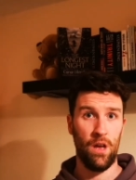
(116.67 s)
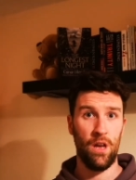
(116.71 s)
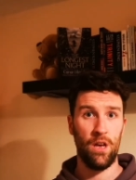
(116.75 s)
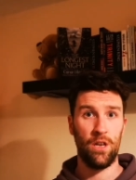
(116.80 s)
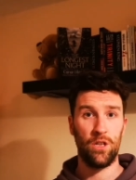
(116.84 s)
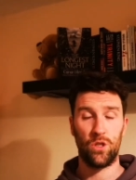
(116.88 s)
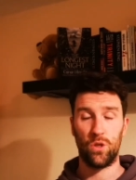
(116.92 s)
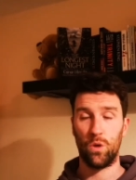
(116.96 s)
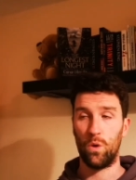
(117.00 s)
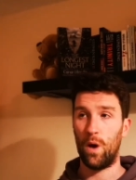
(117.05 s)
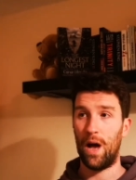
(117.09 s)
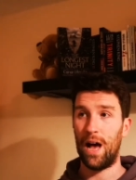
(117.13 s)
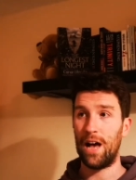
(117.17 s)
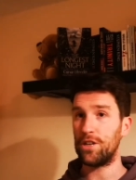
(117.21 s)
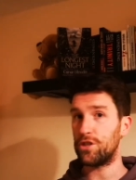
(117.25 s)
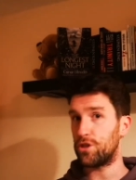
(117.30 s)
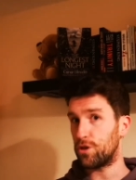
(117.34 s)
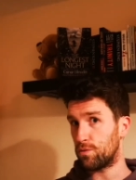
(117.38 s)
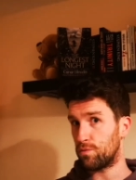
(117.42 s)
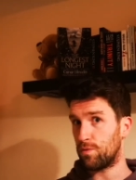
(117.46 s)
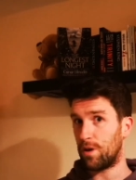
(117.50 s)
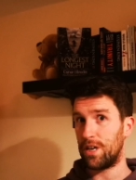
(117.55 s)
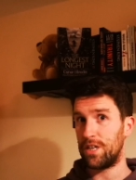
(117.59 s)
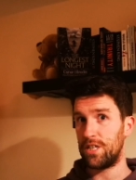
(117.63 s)
So as
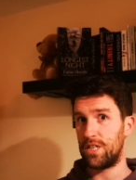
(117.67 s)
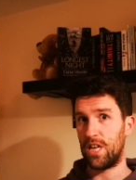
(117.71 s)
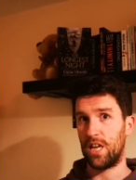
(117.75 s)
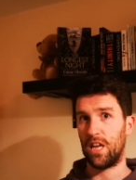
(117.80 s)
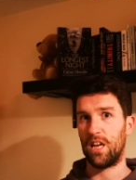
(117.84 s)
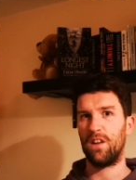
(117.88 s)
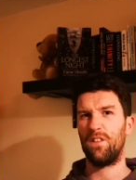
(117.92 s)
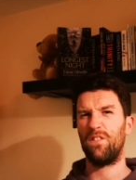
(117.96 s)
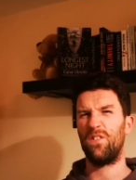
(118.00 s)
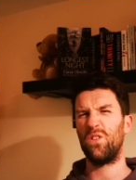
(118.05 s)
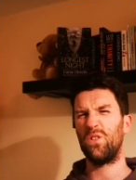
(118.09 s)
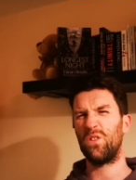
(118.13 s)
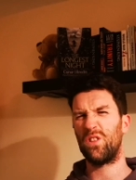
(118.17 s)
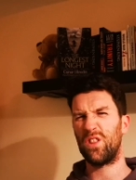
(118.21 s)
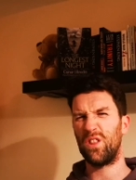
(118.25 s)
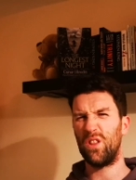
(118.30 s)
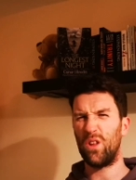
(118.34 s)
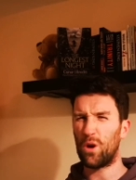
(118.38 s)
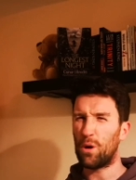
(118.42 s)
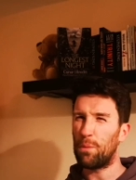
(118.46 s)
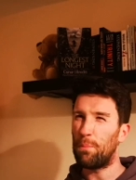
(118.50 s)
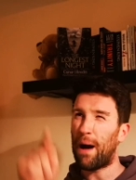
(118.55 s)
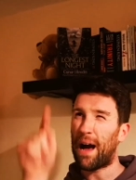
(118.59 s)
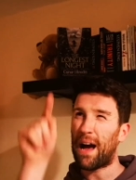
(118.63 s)
you're writing, if you
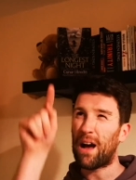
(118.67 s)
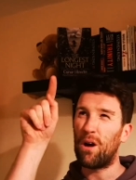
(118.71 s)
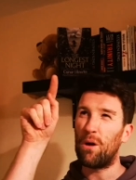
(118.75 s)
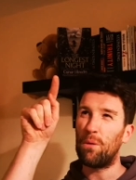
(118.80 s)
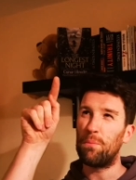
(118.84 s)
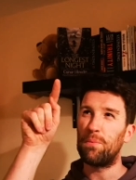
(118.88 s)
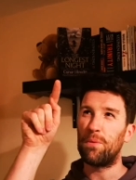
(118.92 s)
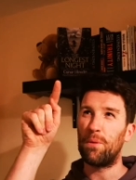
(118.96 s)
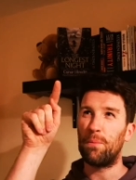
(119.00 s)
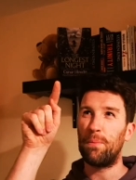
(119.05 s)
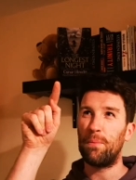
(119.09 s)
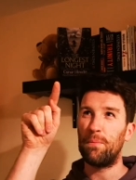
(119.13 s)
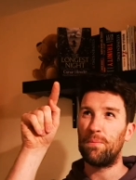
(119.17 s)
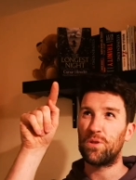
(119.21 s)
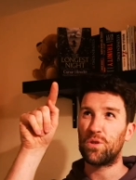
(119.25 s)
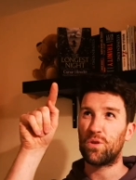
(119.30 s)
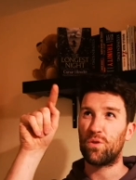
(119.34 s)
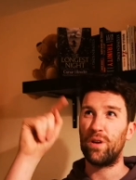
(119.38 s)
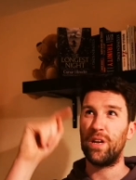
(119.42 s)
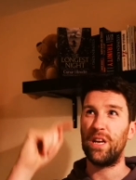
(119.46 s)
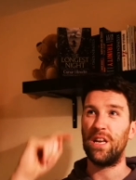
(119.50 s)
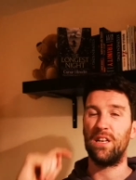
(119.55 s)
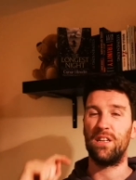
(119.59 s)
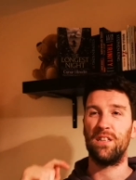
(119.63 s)
look back up the
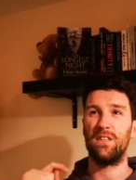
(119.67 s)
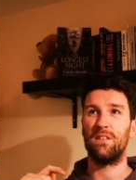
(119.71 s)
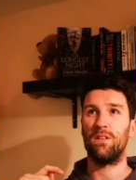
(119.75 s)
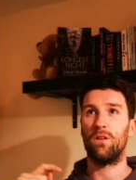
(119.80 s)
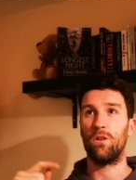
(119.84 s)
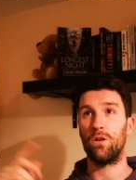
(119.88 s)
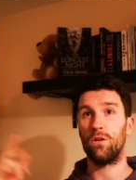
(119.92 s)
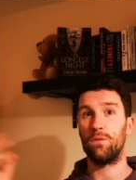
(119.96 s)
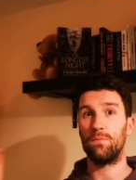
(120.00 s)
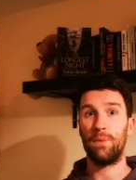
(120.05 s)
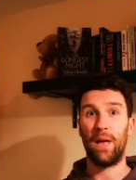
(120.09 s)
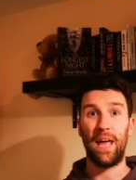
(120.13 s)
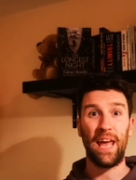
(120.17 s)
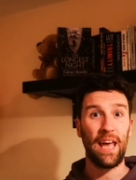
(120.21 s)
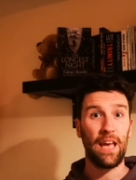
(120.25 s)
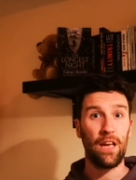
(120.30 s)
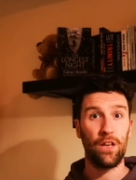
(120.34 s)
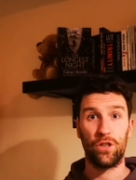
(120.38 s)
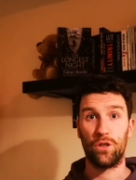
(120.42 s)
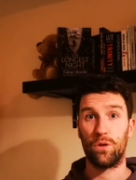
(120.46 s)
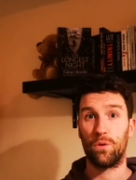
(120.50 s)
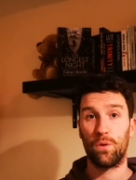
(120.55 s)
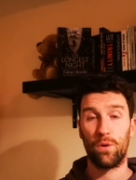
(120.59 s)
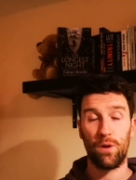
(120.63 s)
screen or a
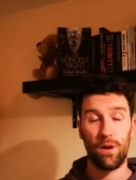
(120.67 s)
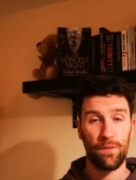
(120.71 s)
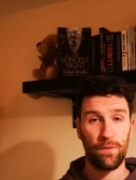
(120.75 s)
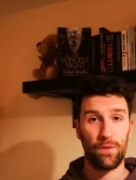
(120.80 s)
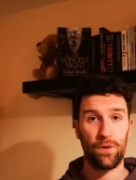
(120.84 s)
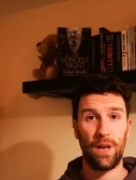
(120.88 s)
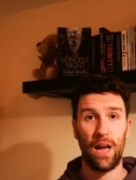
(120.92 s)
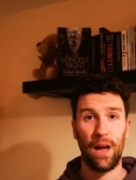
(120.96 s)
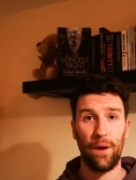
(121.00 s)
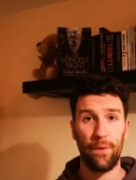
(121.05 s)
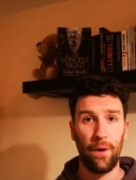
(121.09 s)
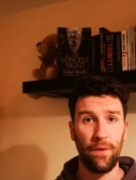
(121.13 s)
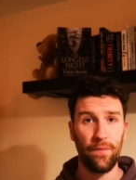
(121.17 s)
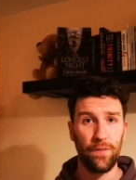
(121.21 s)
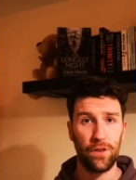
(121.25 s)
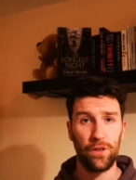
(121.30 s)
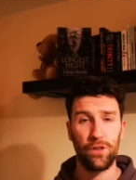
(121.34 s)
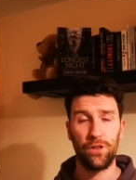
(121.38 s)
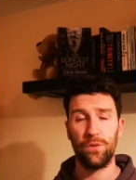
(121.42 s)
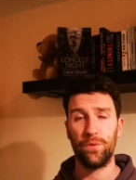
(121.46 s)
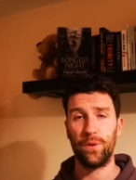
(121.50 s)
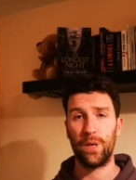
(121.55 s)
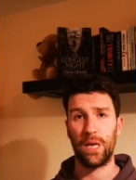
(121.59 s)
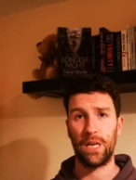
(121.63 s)
page or however you're
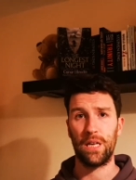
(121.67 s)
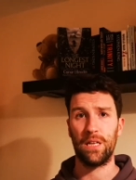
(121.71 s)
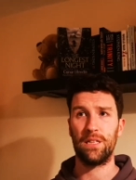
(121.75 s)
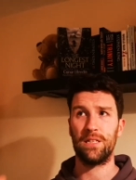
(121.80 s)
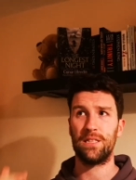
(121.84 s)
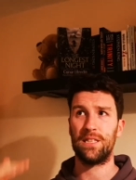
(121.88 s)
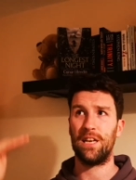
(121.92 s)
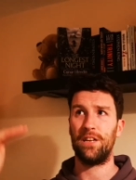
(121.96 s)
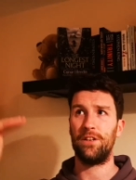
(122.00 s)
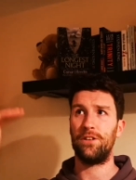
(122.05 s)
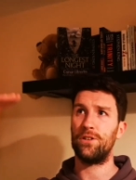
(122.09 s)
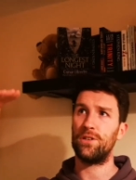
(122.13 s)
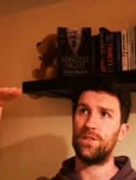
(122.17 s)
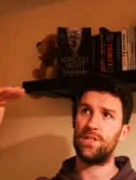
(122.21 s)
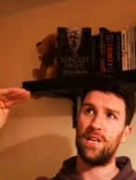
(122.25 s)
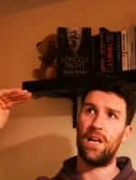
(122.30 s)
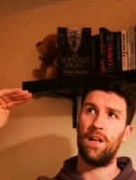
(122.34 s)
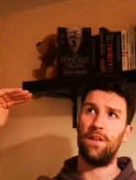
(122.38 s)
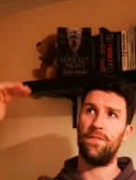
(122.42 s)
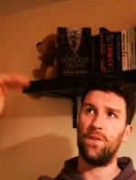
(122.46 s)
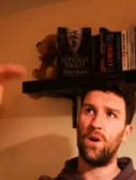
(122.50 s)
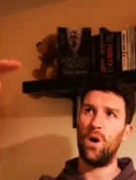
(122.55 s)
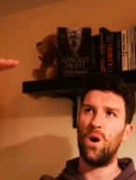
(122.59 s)
doing it, and say to yourself,